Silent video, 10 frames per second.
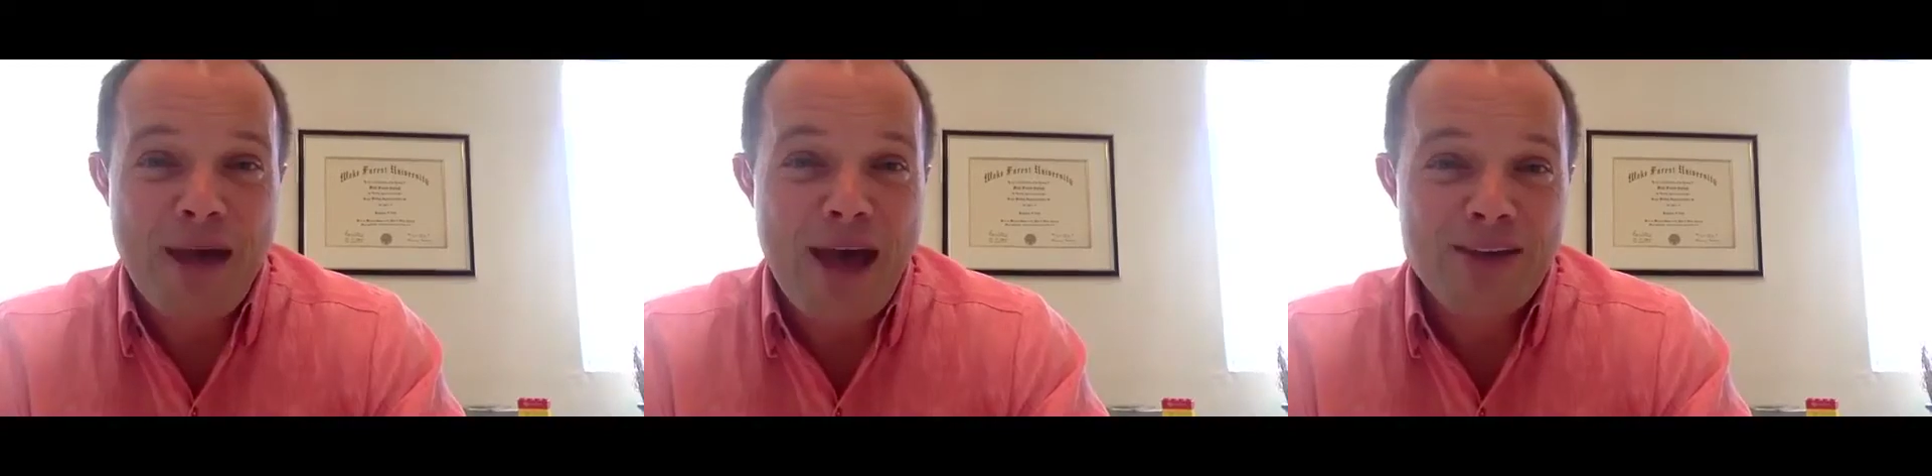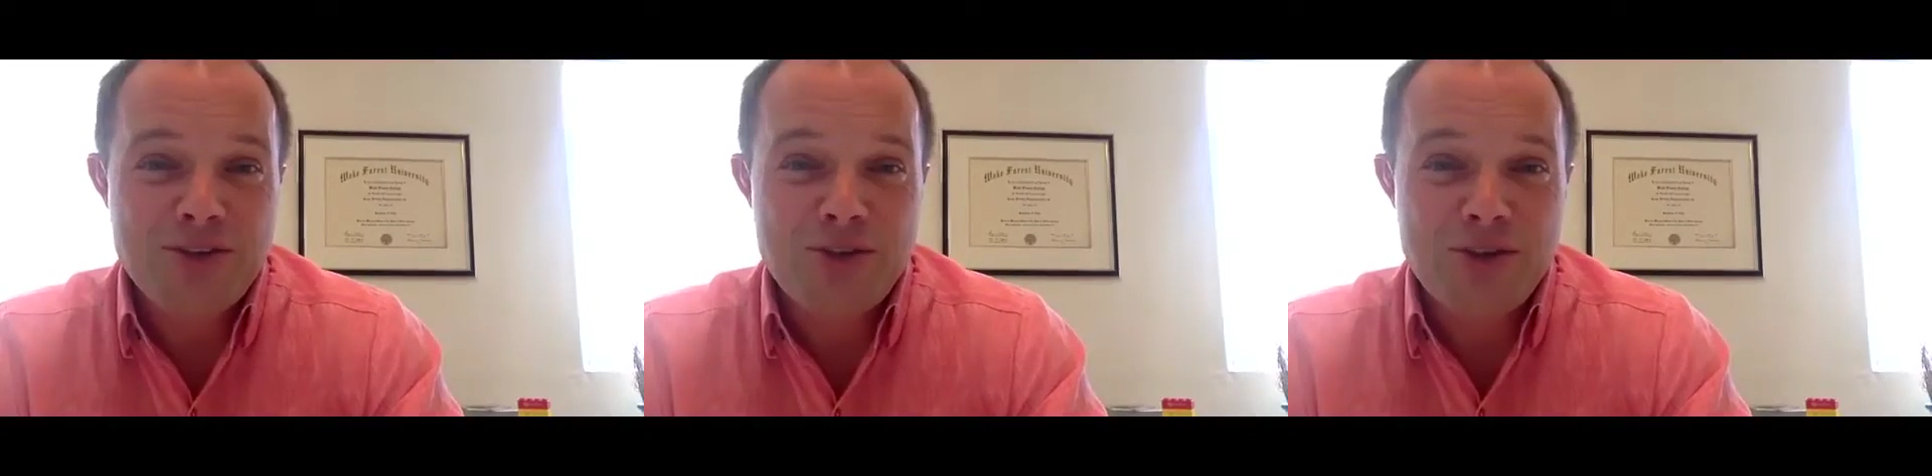
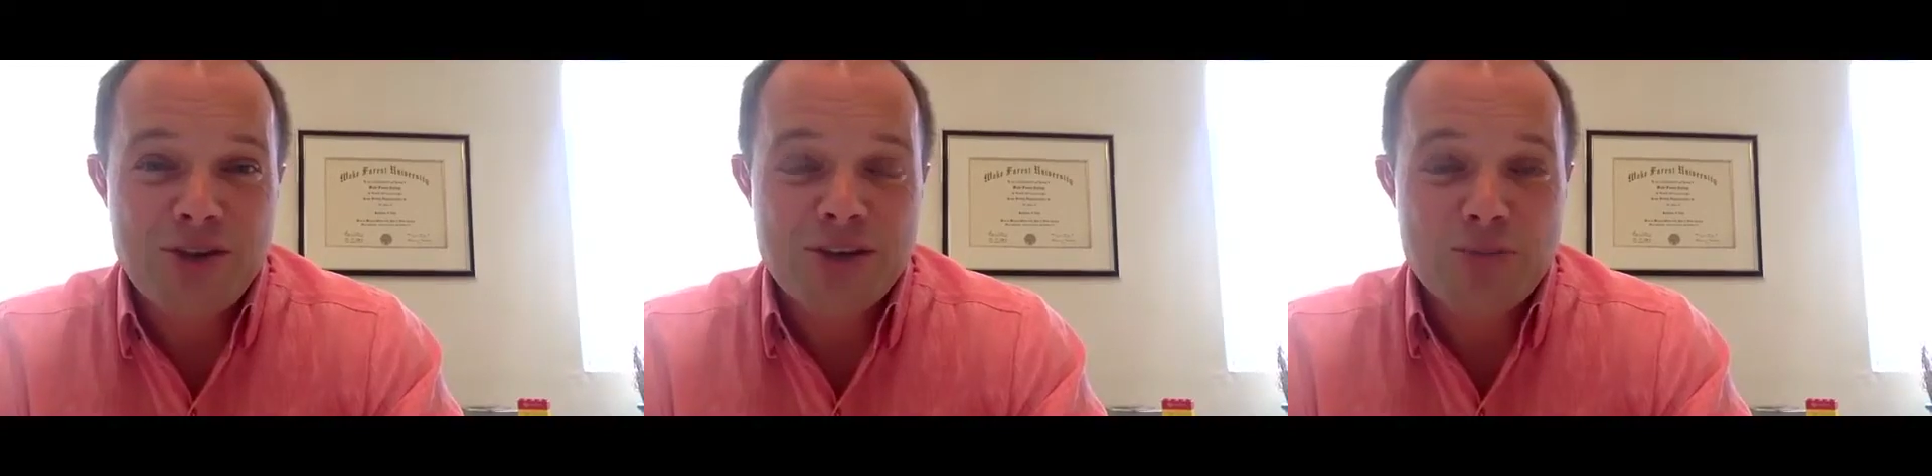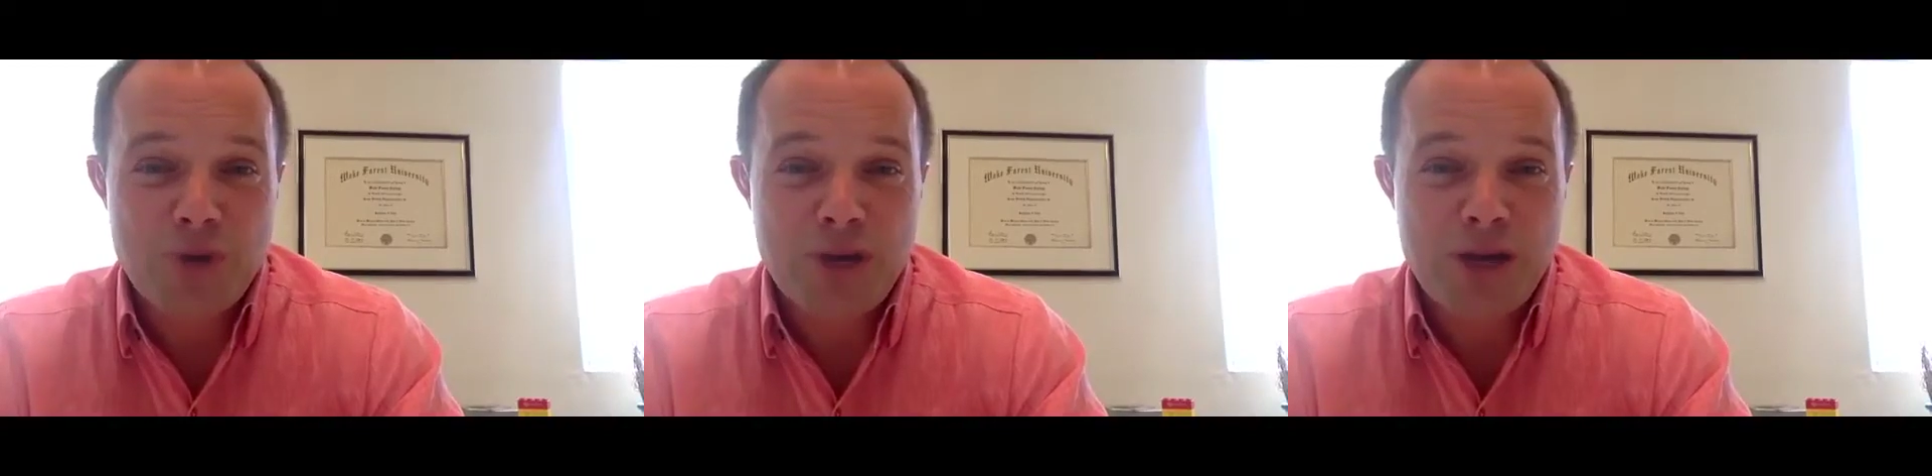pastor is
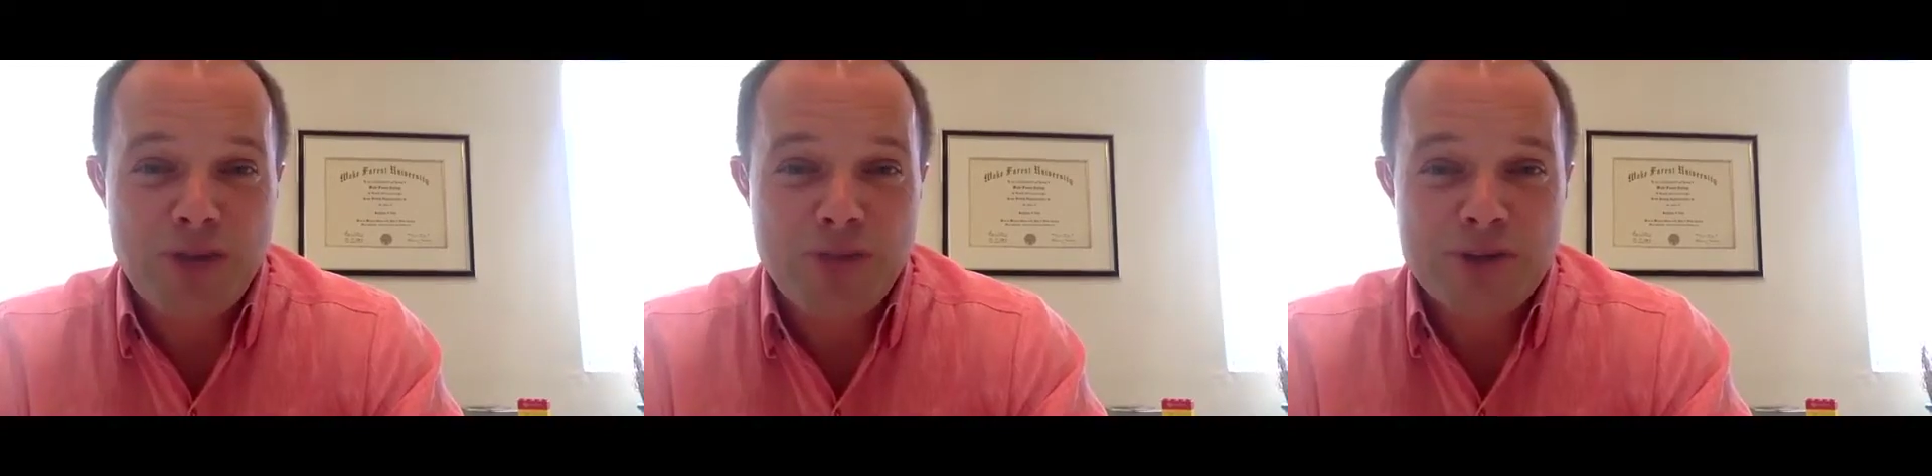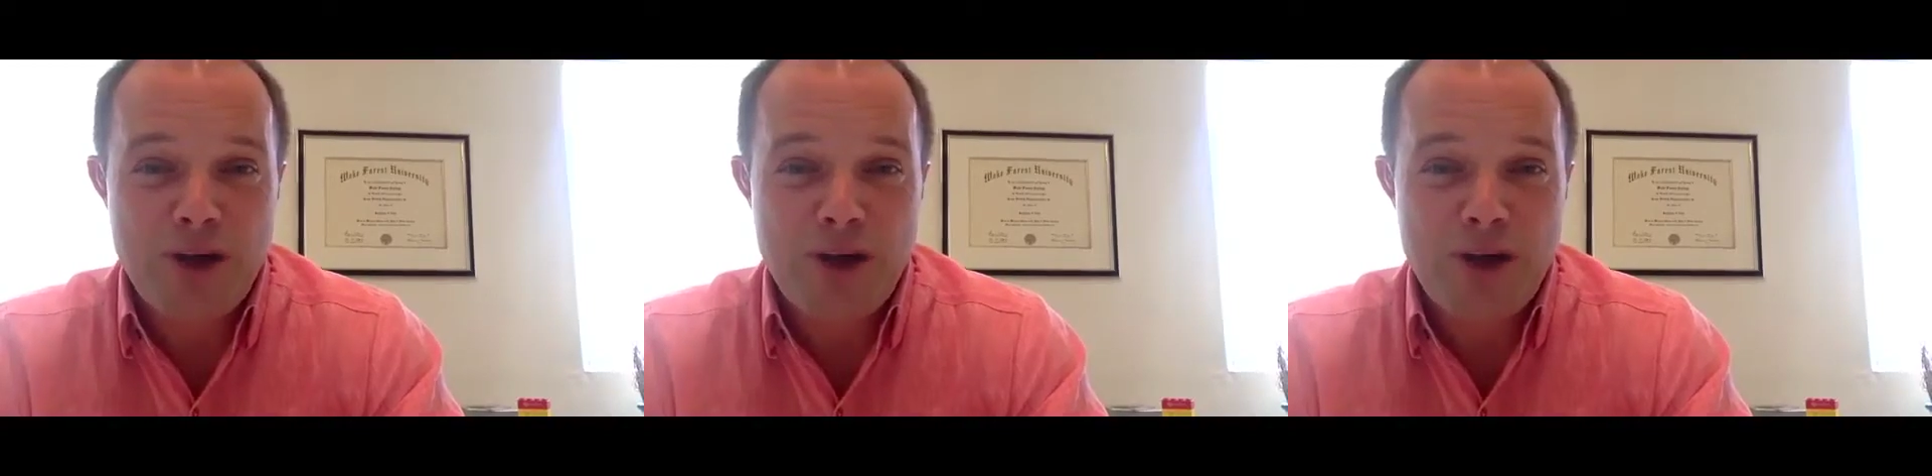bringing up this